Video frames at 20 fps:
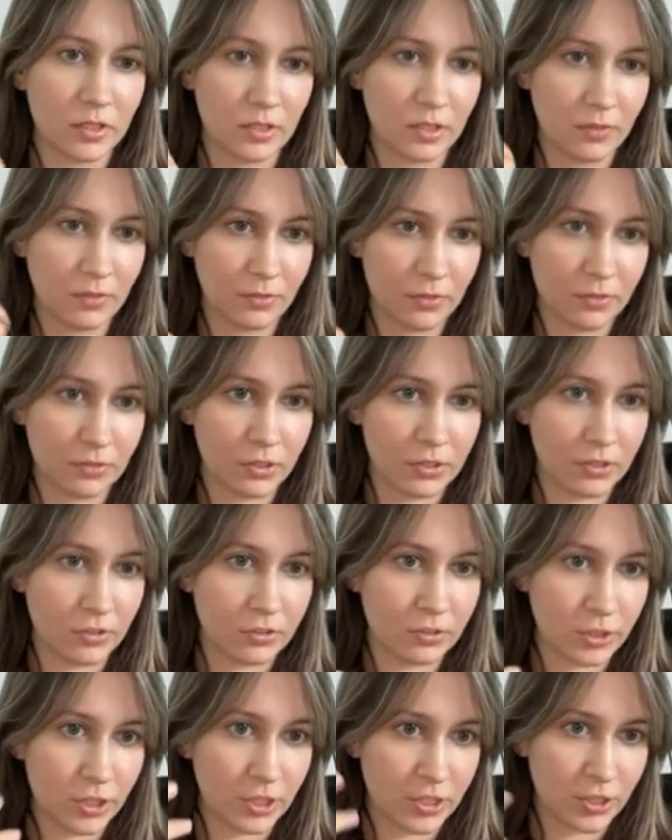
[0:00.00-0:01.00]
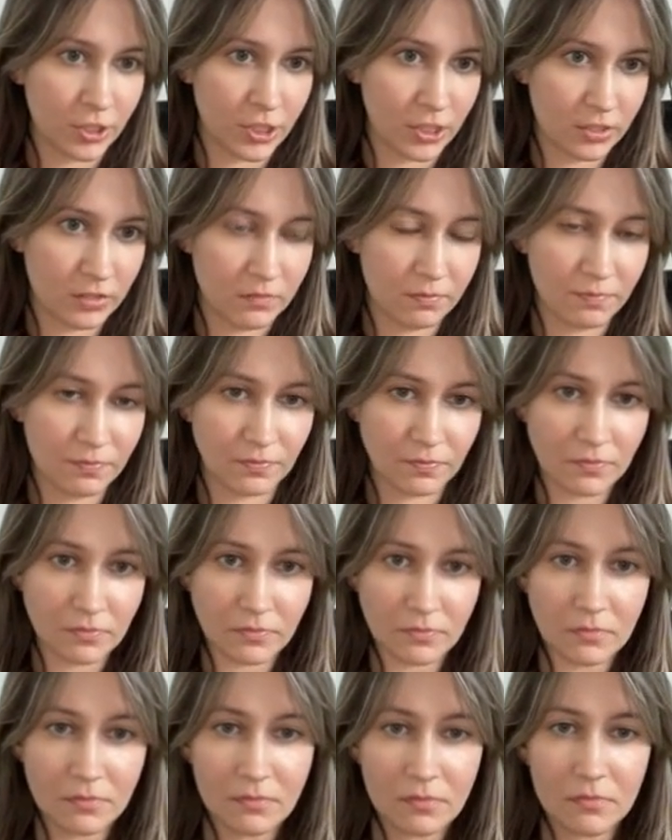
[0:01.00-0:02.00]
like for search engine,
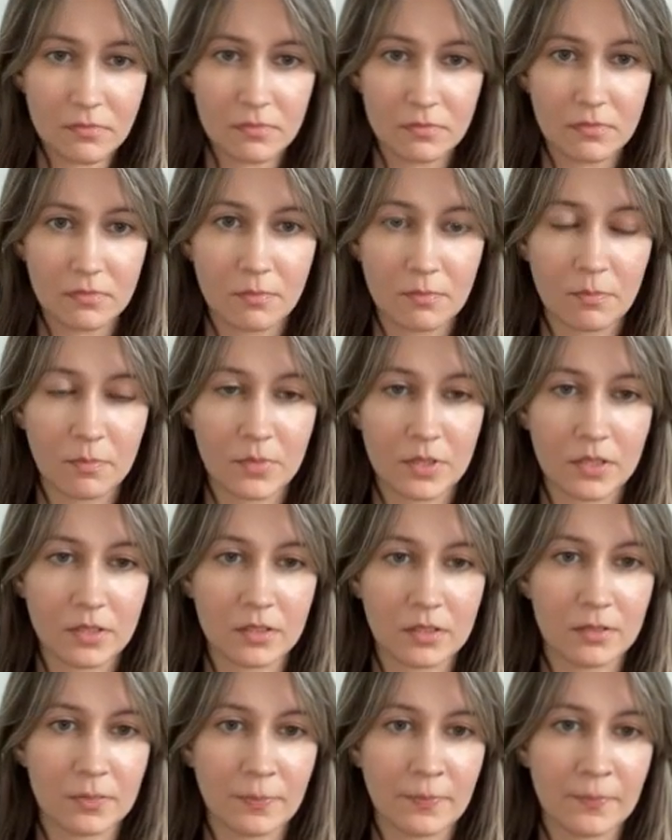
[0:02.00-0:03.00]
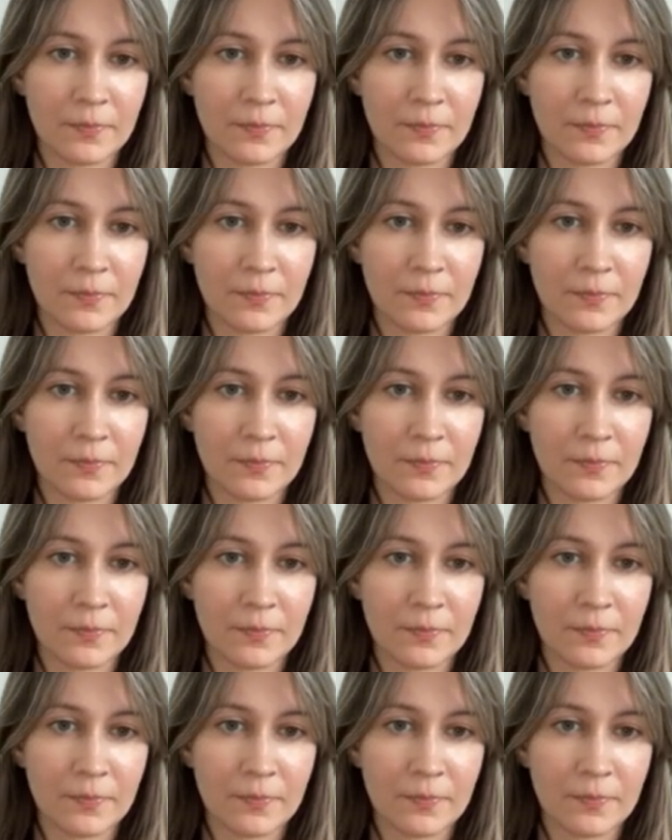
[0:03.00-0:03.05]
but